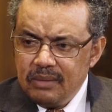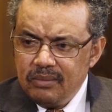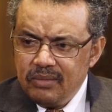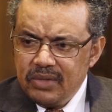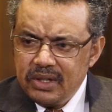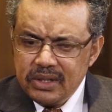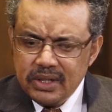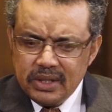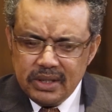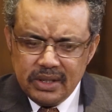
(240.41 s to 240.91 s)

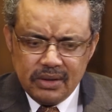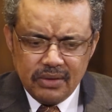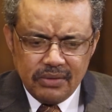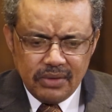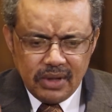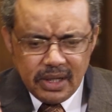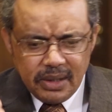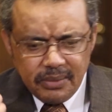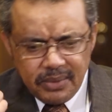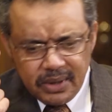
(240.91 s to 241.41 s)
ambassador of
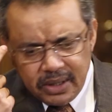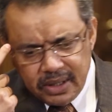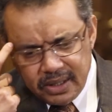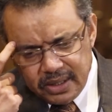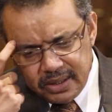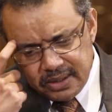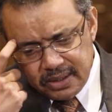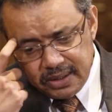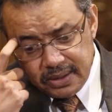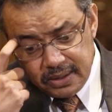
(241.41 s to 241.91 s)
Liberia,
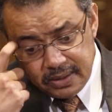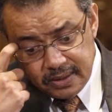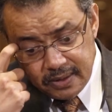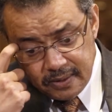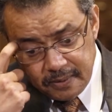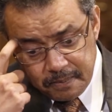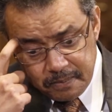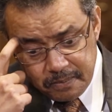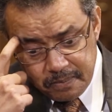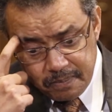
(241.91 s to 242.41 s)
I think,
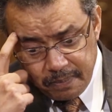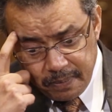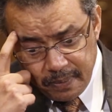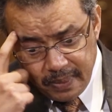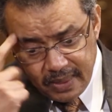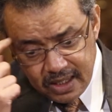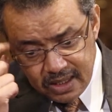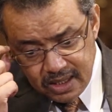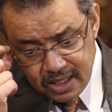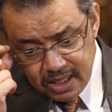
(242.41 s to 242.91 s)

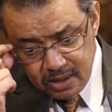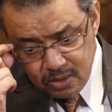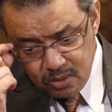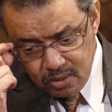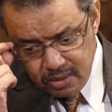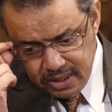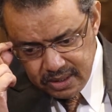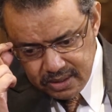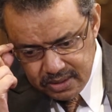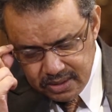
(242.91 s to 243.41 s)
at the
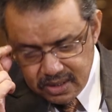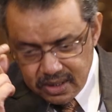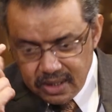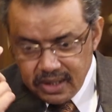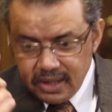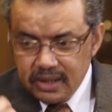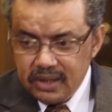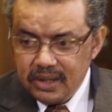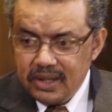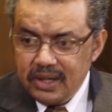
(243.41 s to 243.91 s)
UN
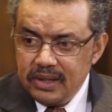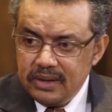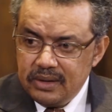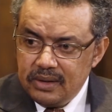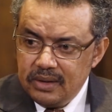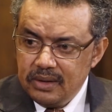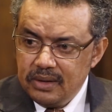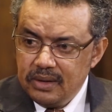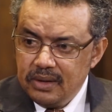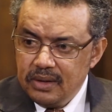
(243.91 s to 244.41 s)
saying
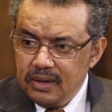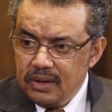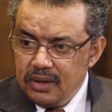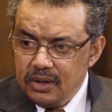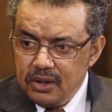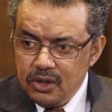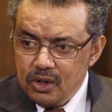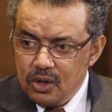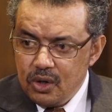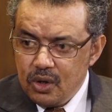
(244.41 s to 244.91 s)
that
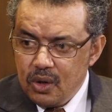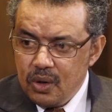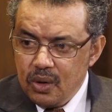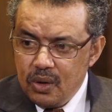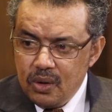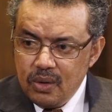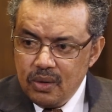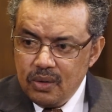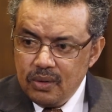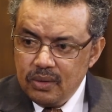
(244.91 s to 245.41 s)
no
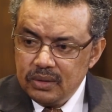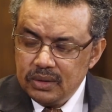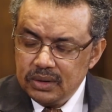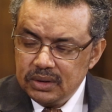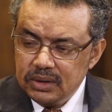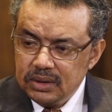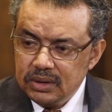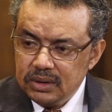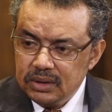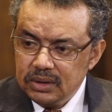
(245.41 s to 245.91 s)

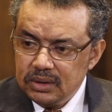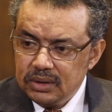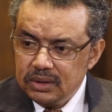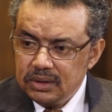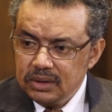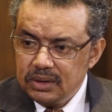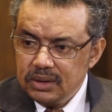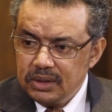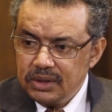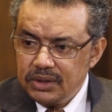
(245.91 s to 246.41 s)

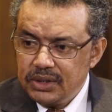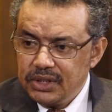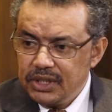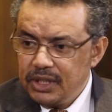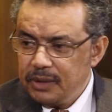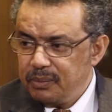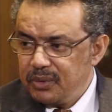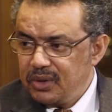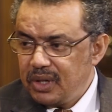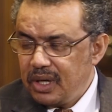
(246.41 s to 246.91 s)
uh,
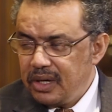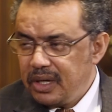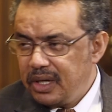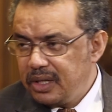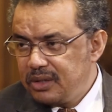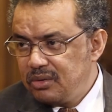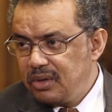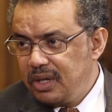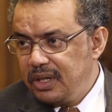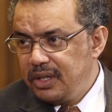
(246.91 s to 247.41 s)
ships are
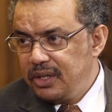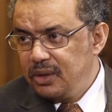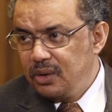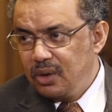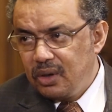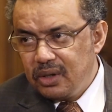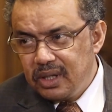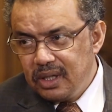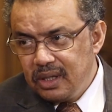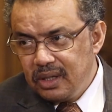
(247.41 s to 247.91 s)
actually
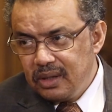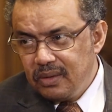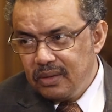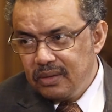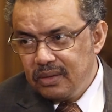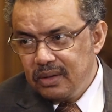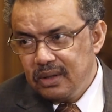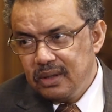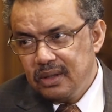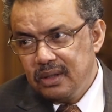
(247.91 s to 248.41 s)
docking
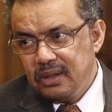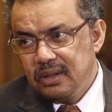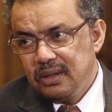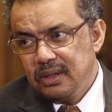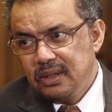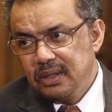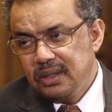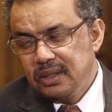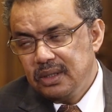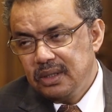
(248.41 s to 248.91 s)
on
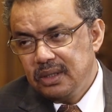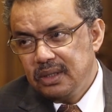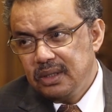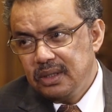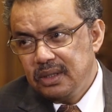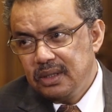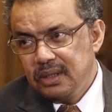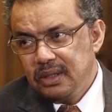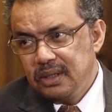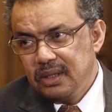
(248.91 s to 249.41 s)

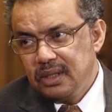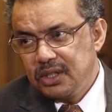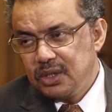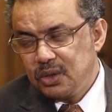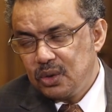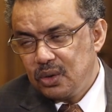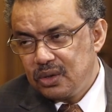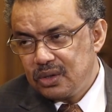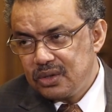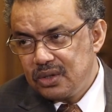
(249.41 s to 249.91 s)
uh, the
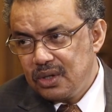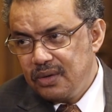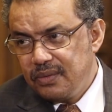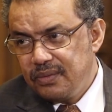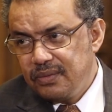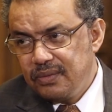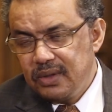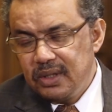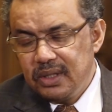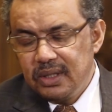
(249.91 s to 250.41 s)
shores of
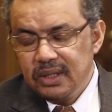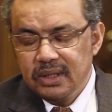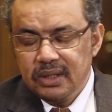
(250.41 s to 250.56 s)
uh,